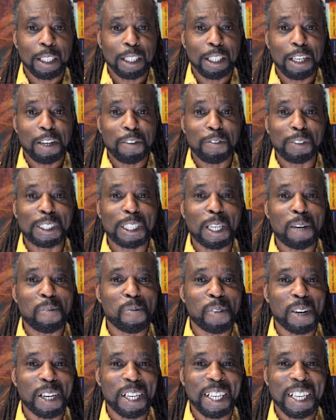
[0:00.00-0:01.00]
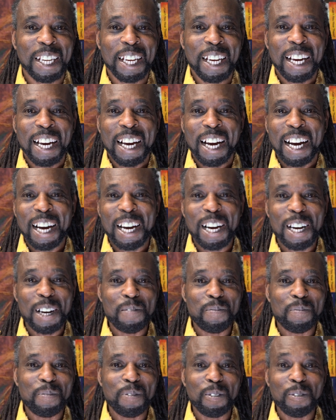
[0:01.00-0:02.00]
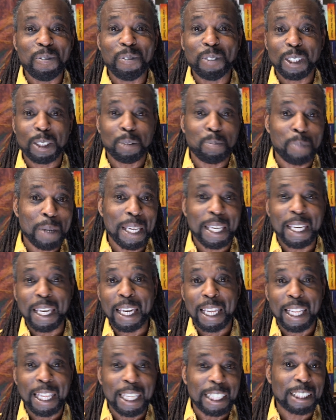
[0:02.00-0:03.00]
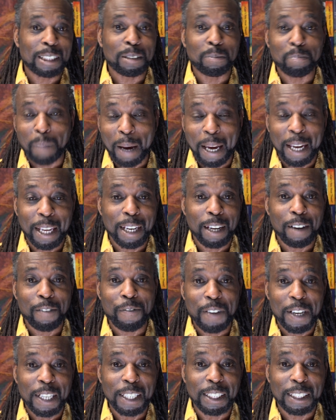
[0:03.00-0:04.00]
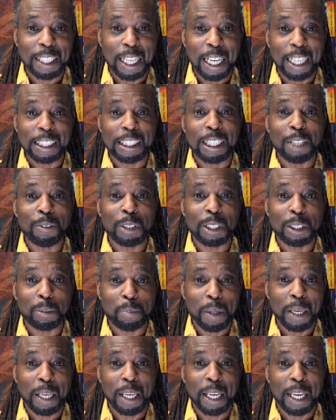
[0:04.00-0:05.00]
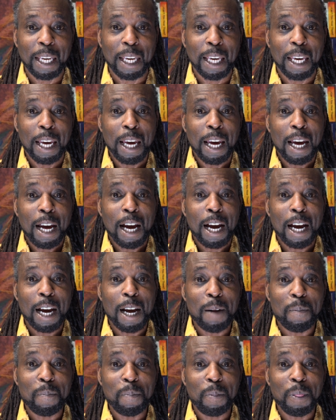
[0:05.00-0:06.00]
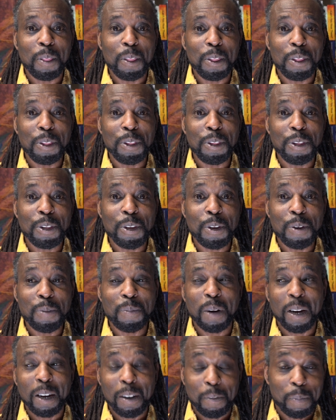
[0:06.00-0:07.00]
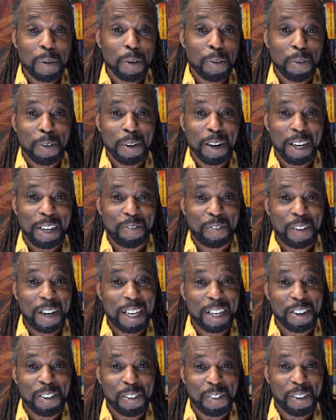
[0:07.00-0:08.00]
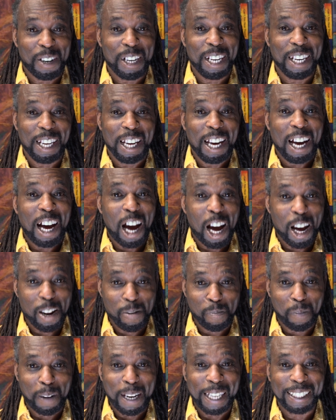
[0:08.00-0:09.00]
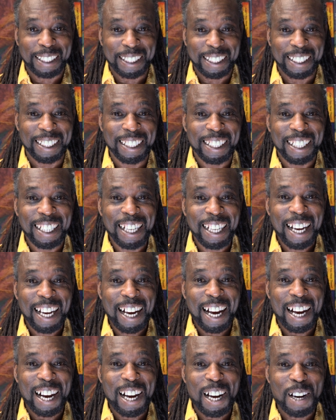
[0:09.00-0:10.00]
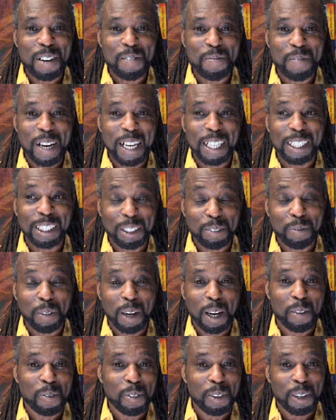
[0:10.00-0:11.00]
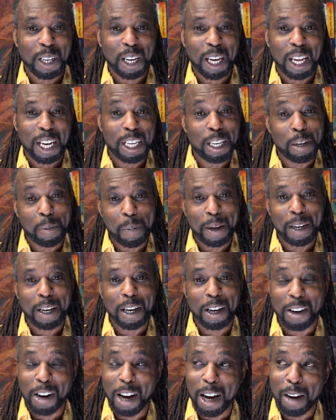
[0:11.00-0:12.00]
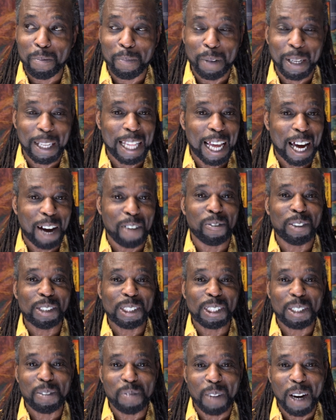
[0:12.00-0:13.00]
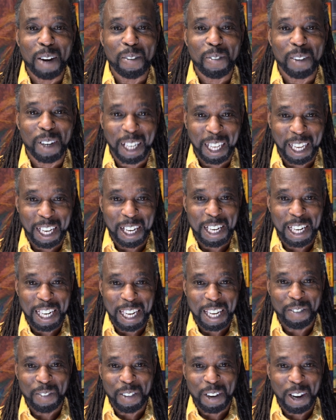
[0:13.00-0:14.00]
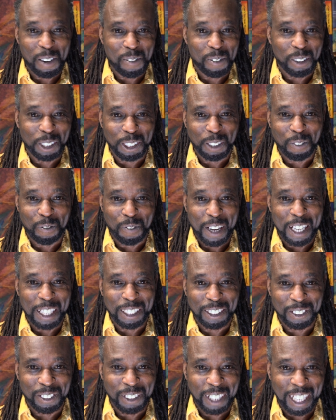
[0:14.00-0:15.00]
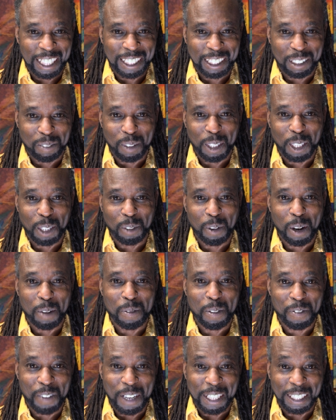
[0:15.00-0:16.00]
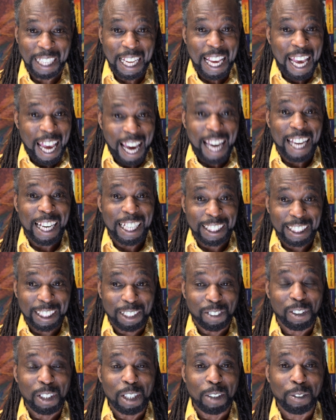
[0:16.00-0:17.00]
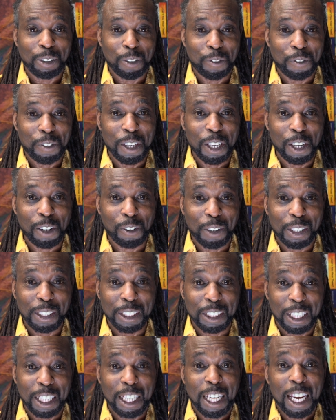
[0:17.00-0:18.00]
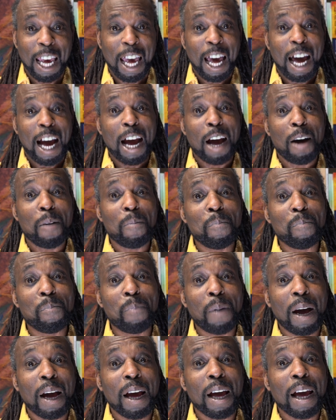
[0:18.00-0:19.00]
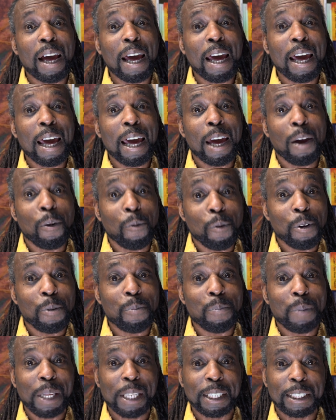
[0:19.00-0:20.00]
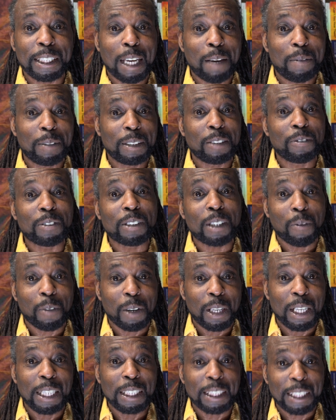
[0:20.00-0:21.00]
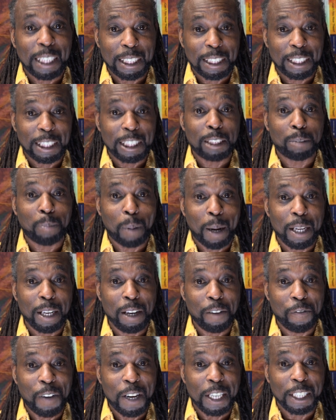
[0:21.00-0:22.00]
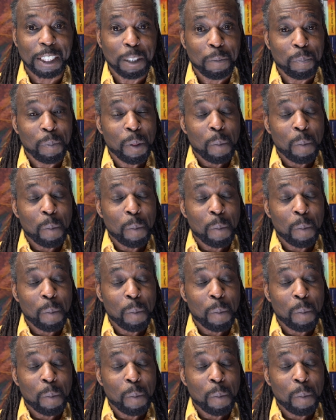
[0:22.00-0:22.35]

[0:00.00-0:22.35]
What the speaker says: If someone was speaking and they spat in your face as they were speaking, you might be really find it really unpleasant. And you might want to kind of, depending on how big that was, you might want to kind of leave and go and wash your face or get something to wipe your face, and it still leaves you feeling cringy. But it wouldn't be the same as if someone intentionally spat in your face.